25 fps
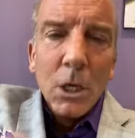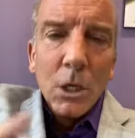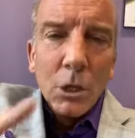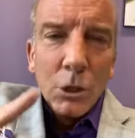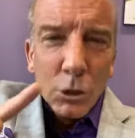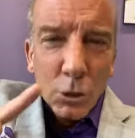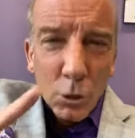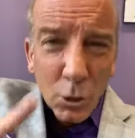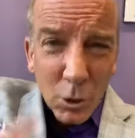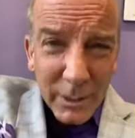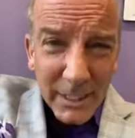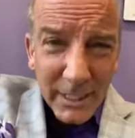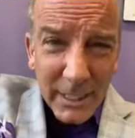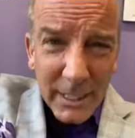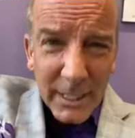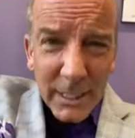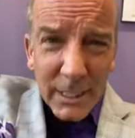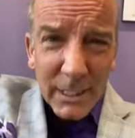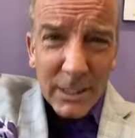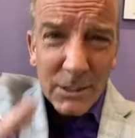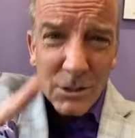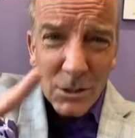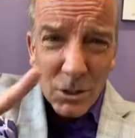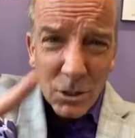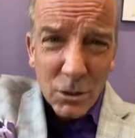Your
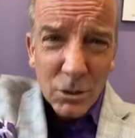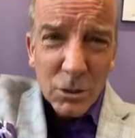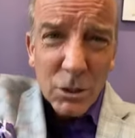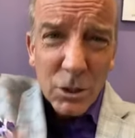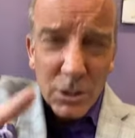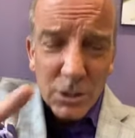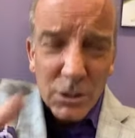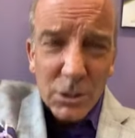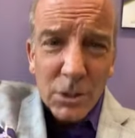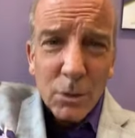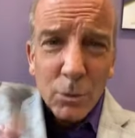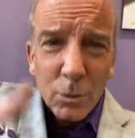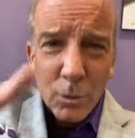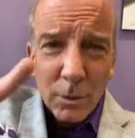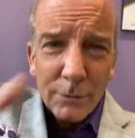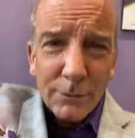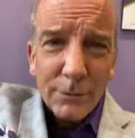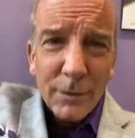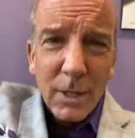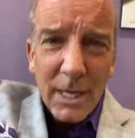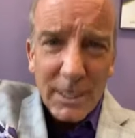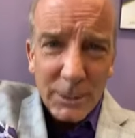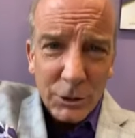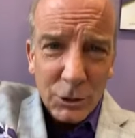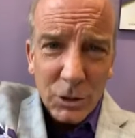kids are just a
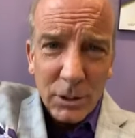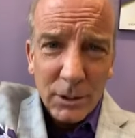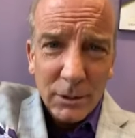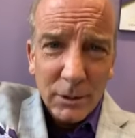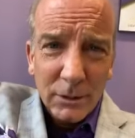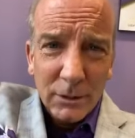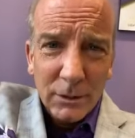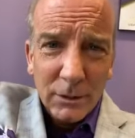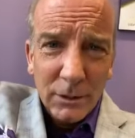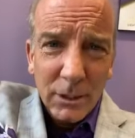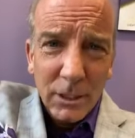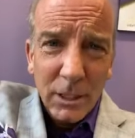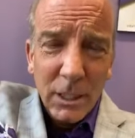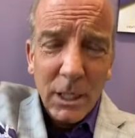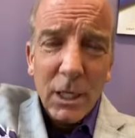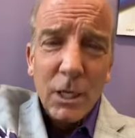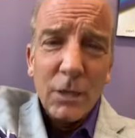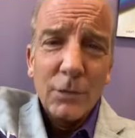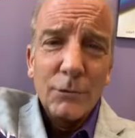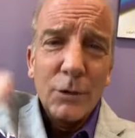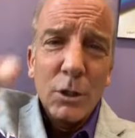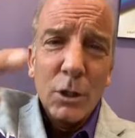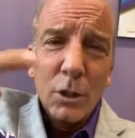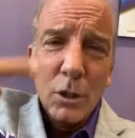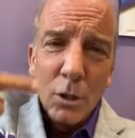reflection
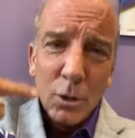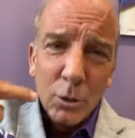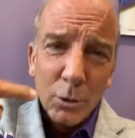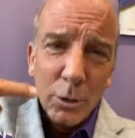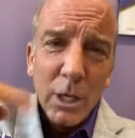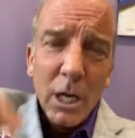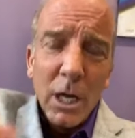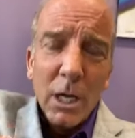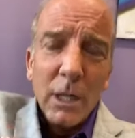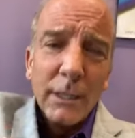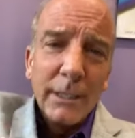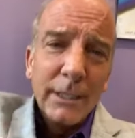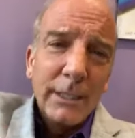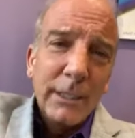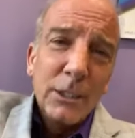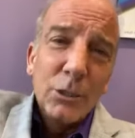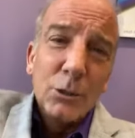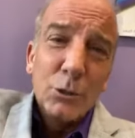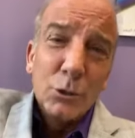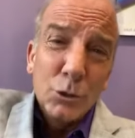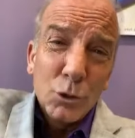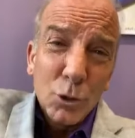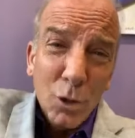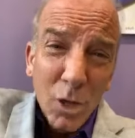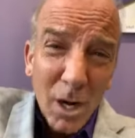of your own
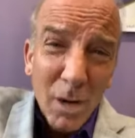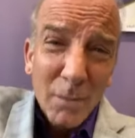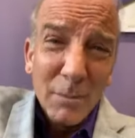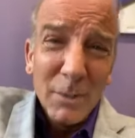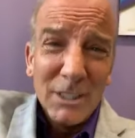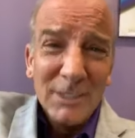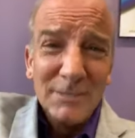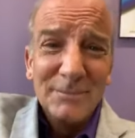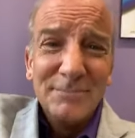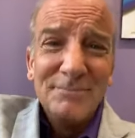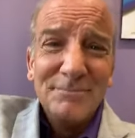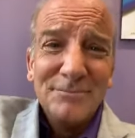unhealed trauma.